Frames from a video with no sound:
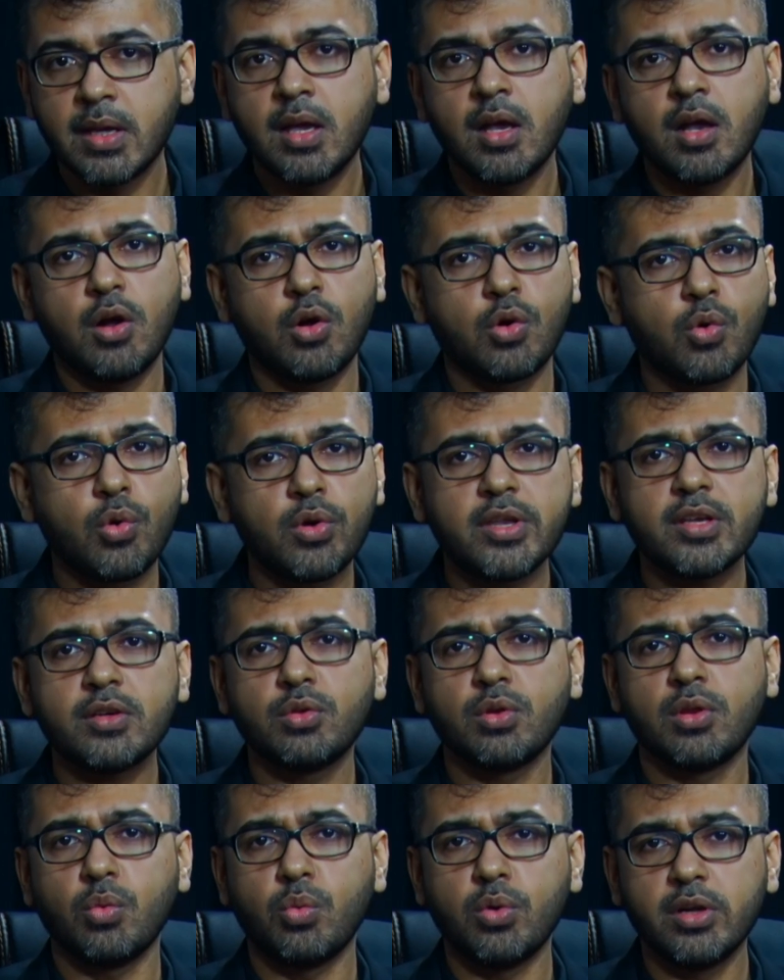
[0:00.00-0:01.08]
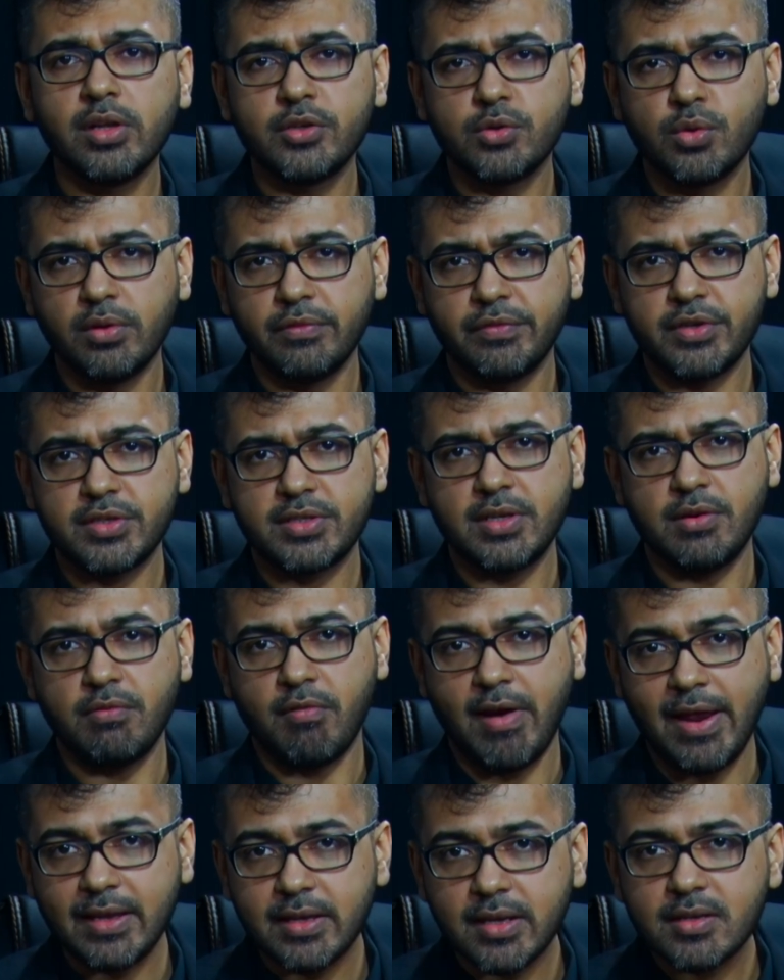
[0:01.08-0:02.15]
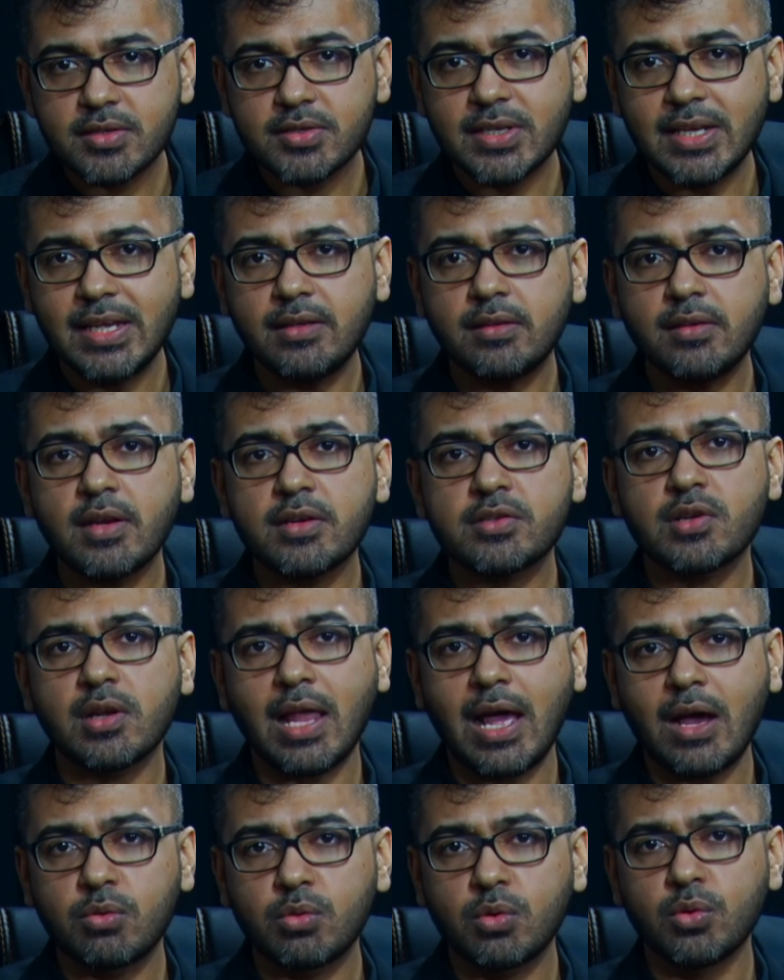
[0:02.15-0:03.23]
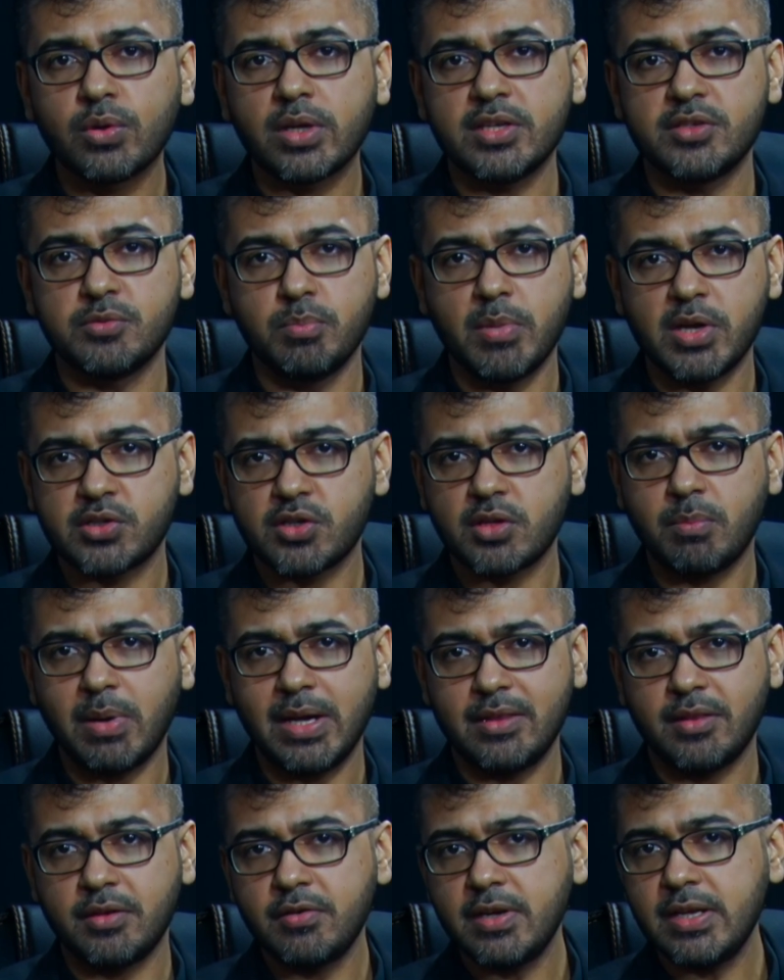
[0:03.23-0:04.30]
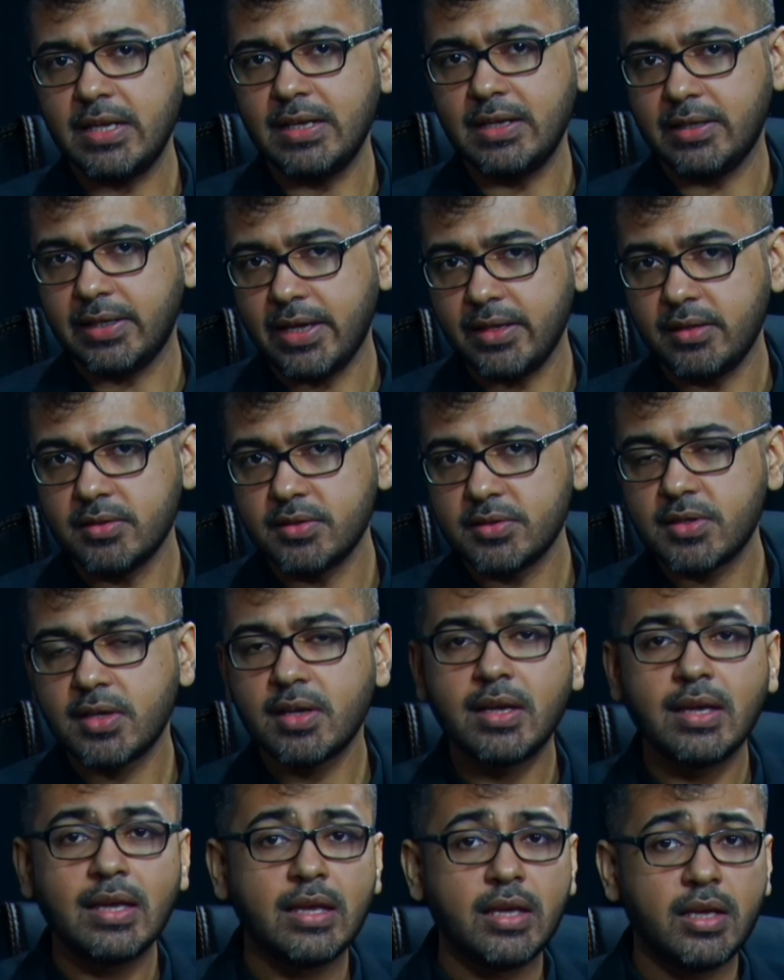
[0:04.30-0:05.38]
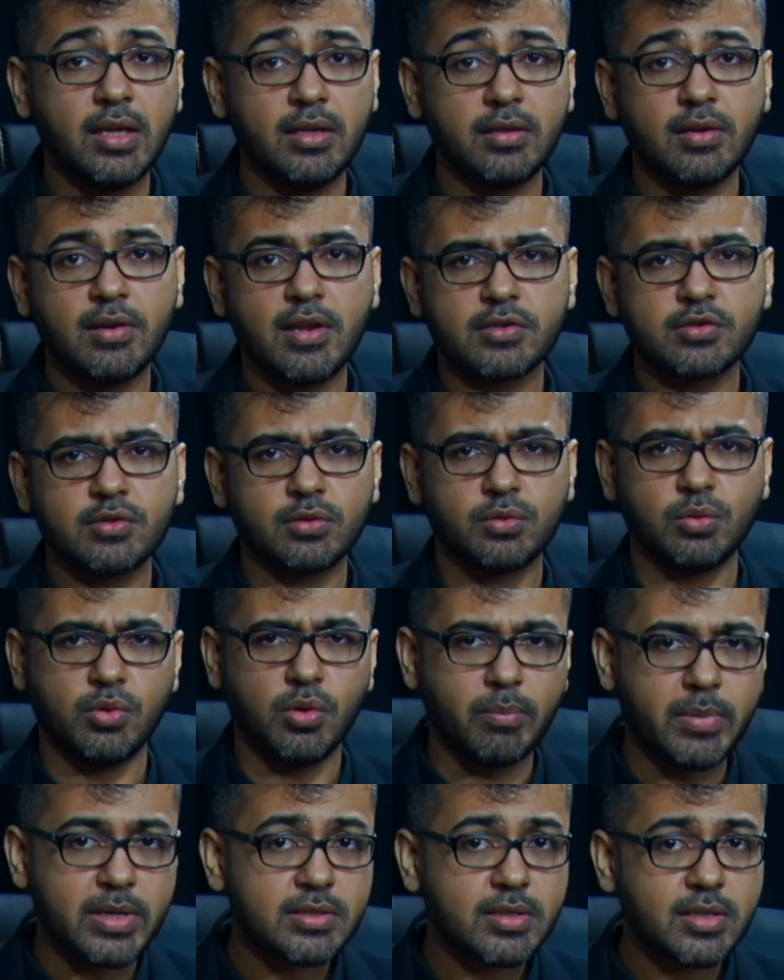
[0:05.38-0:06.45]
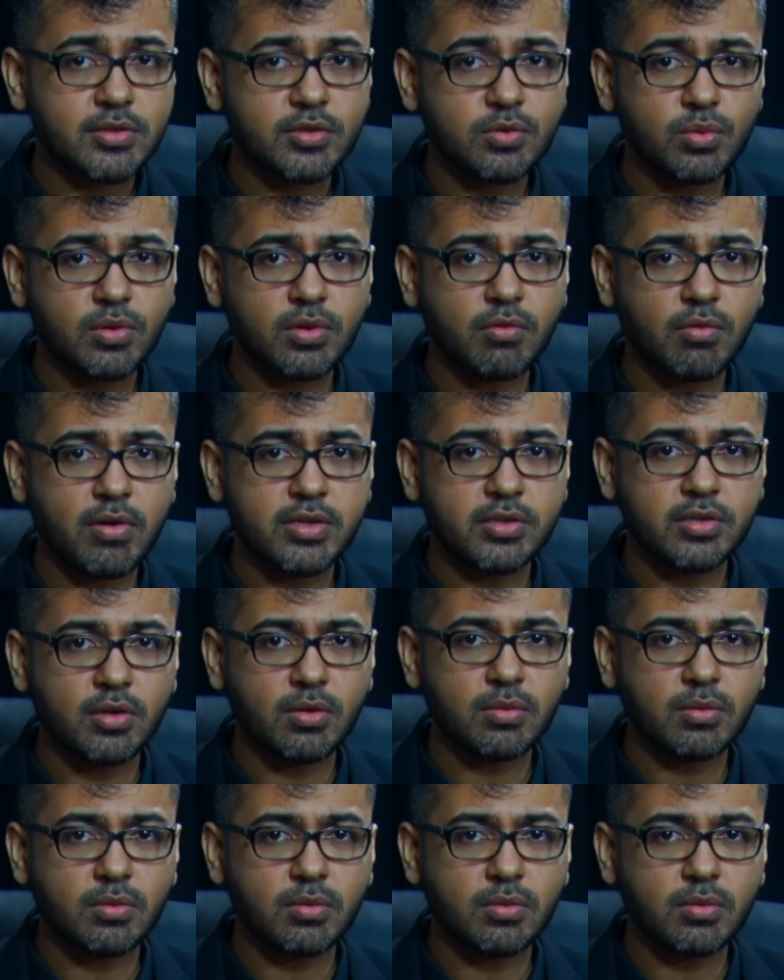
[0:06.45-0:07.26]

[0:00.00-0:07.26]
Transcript: According to the World University Rankings, International Outlook is measured by 3 indicators: international to domestic student ratio,